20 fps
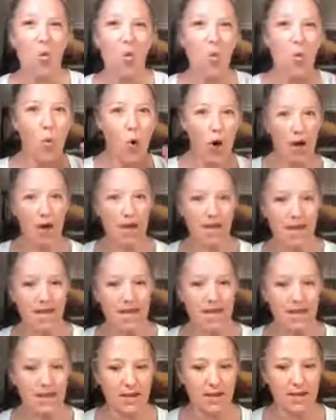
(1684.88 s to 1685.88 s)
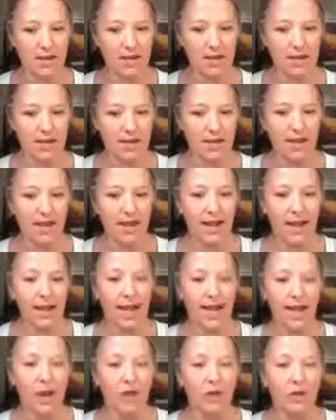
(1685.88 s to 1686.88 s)
1,
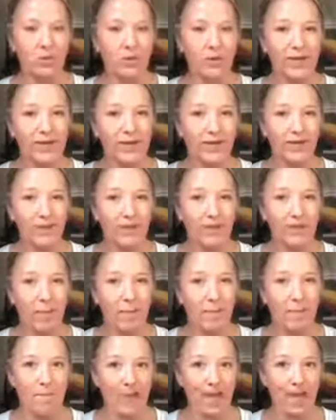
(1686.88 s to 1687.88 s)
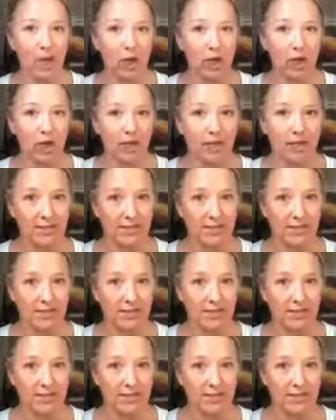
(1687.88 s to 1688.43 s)
how can we live bigger